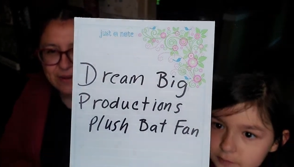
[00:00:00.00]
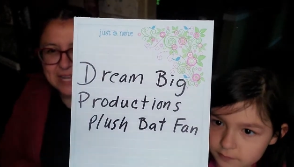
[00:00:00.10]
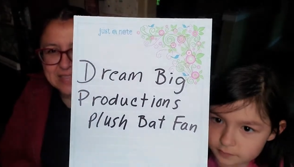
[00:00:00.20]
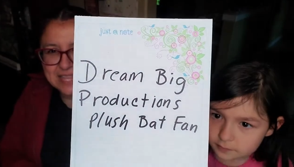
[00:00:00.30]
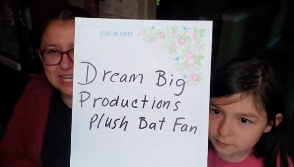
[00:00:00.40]

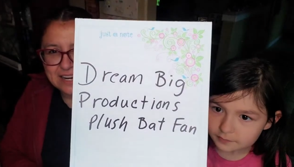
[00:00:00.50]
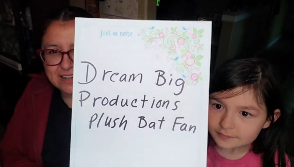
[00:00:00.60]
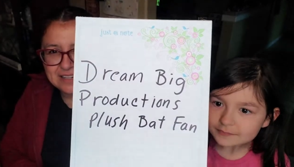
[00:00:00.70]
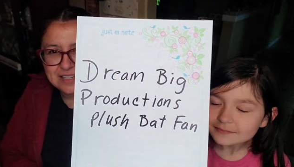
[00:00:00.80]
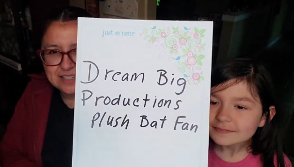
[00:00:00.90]
Speaker 1: right
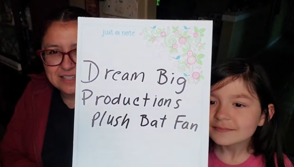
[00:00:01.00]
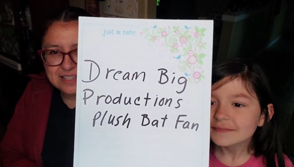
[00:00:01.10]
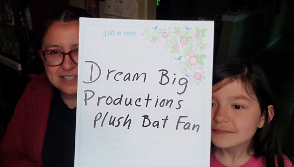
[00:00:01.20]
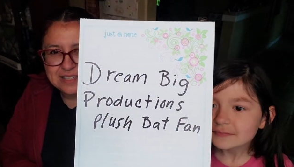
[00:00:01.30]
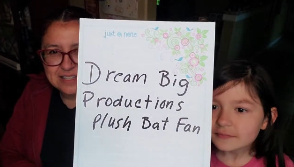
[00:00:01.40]
there.
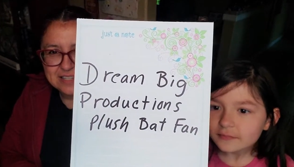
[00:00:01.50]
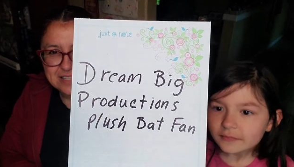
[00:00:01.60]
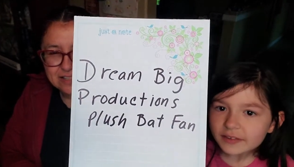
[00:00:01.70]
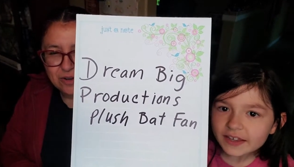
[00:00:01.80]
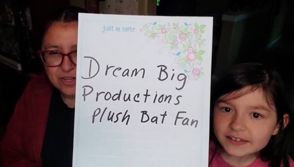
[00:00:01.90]

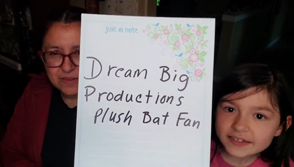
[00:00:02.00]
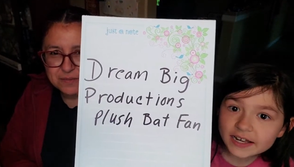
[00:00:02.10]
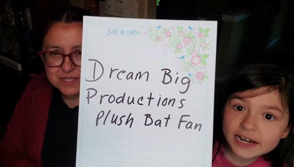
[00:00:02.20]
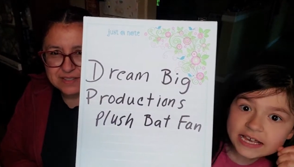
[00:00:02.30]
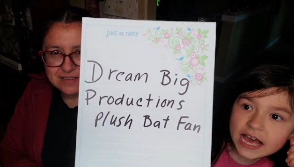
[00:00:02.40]
Go
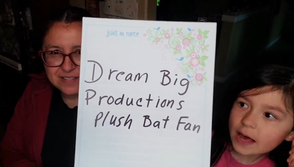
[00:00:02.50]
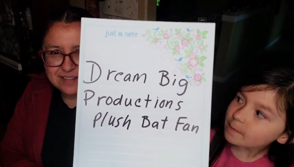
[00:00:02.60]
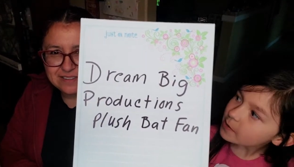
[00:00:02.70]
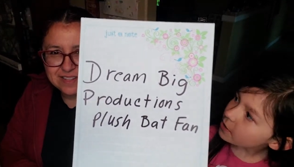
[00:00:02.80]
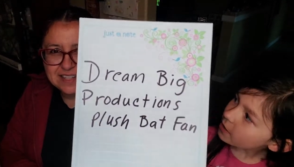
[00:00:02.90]
give him some
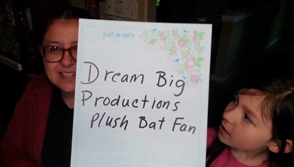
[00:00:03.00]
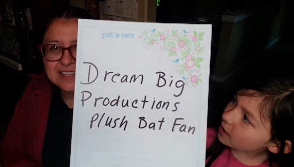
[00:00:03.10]
love.